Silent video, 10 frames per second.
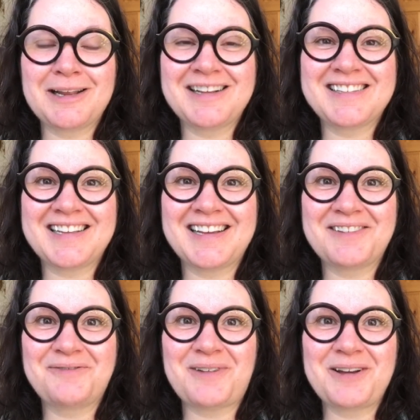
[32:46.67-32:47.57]
it's a
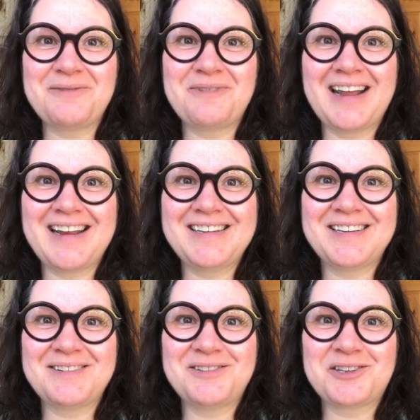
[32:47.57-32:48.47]
fun way
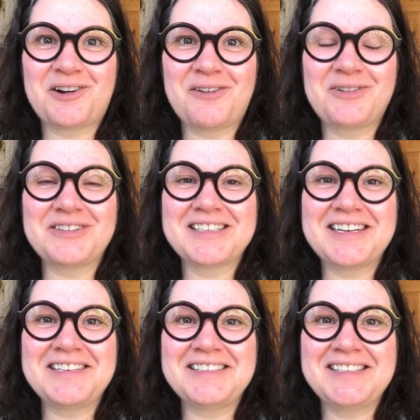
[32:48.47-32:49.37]
to show off your
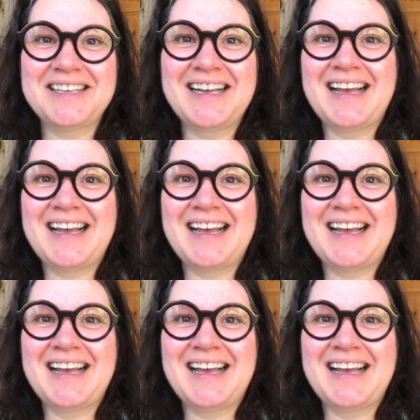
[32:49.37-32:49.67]
skills